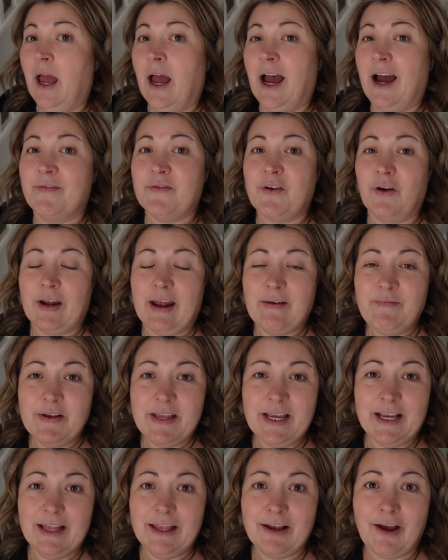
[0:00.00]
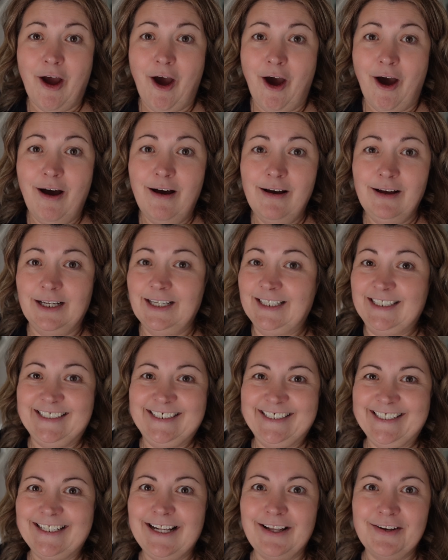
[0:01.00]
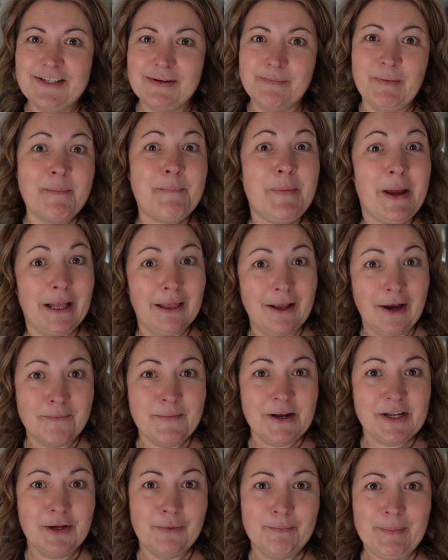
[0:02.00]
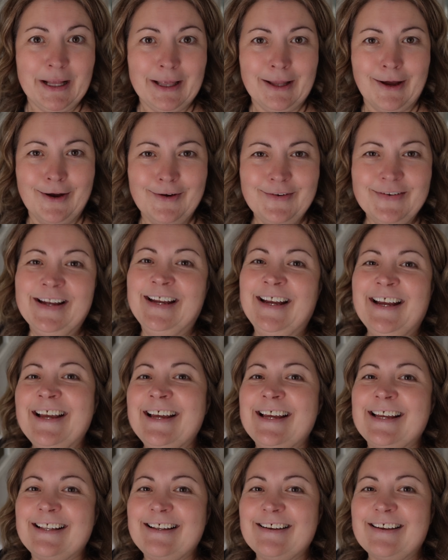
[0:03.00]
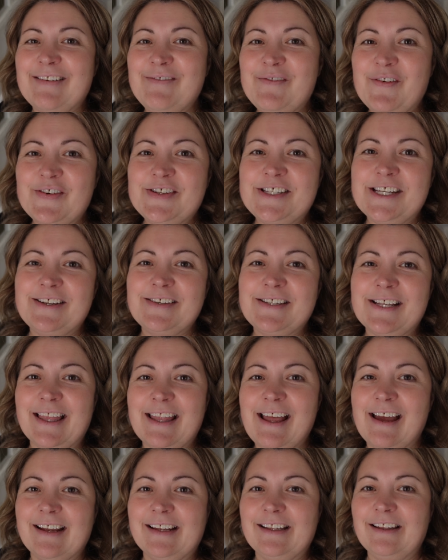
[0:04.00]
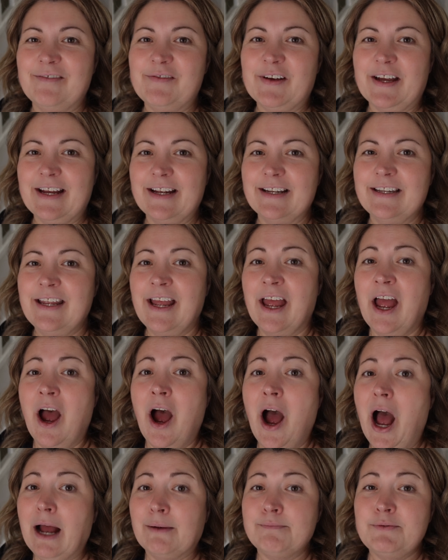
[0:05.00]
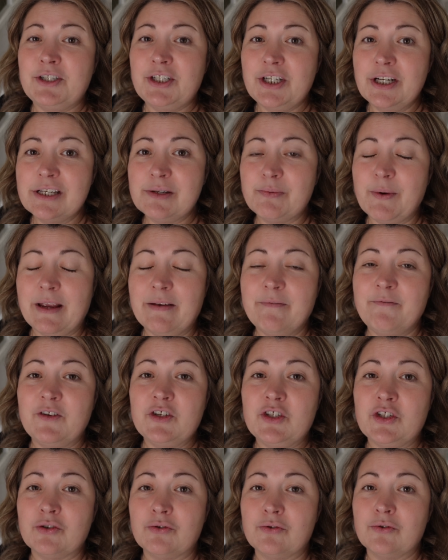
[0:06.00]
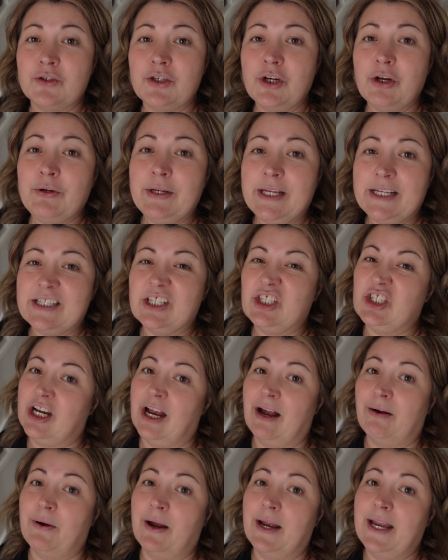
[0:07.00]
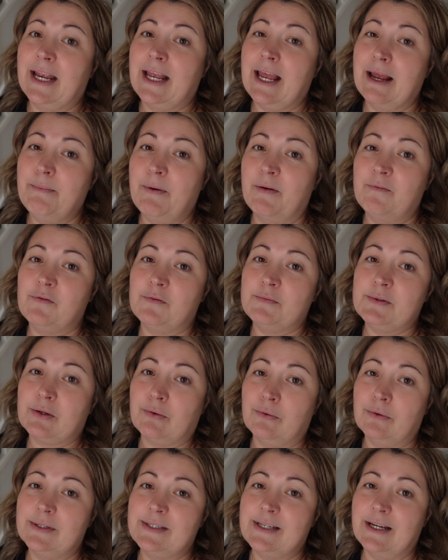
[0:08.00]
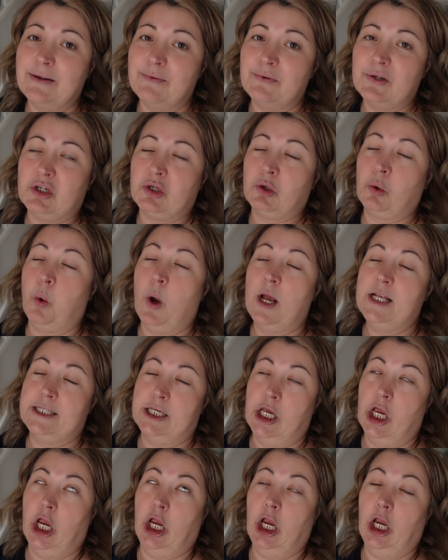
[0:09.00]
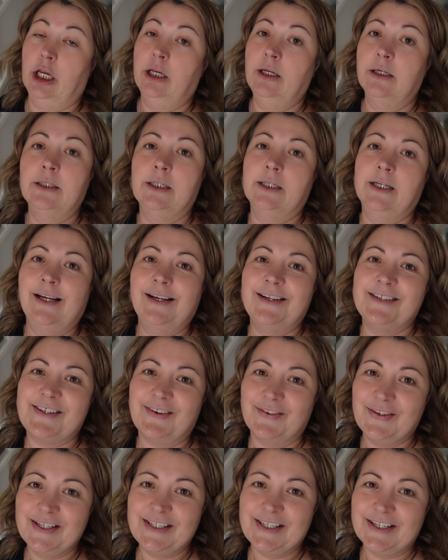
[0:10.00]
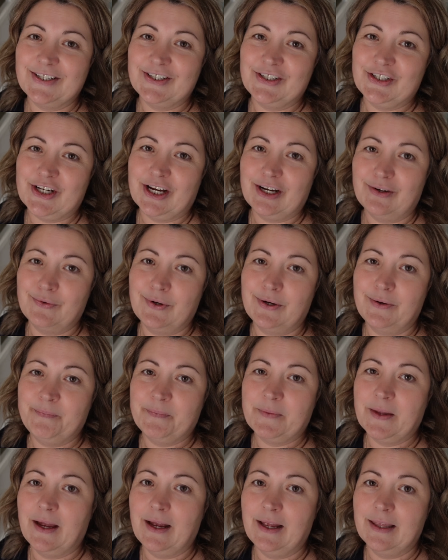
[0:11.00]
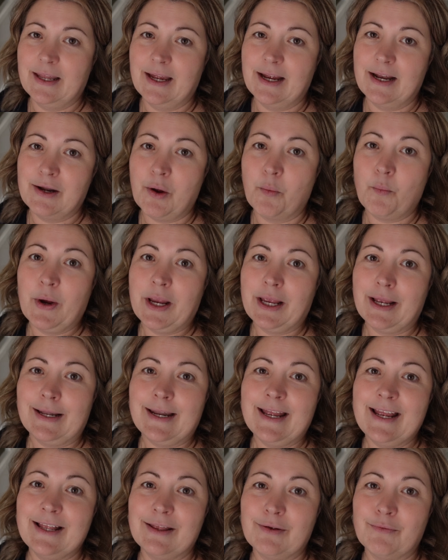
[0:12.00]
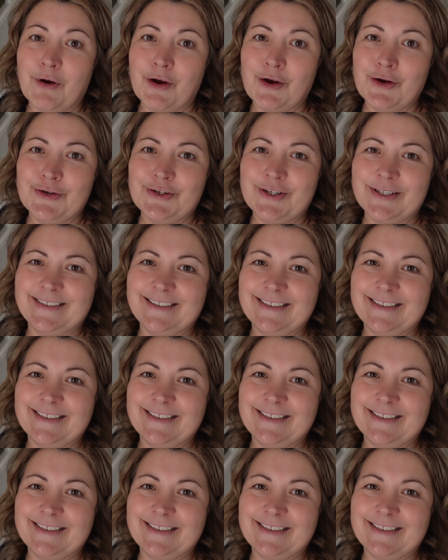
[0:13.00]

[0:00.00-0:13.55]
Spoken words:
I've got everything in the car, including my pillow, my new pillow. Looking forward to using that in the van. I'm just waiting for George, who needs a shower. He came home from school and said he was sweaty, so needed a shower, and then we can hit the road.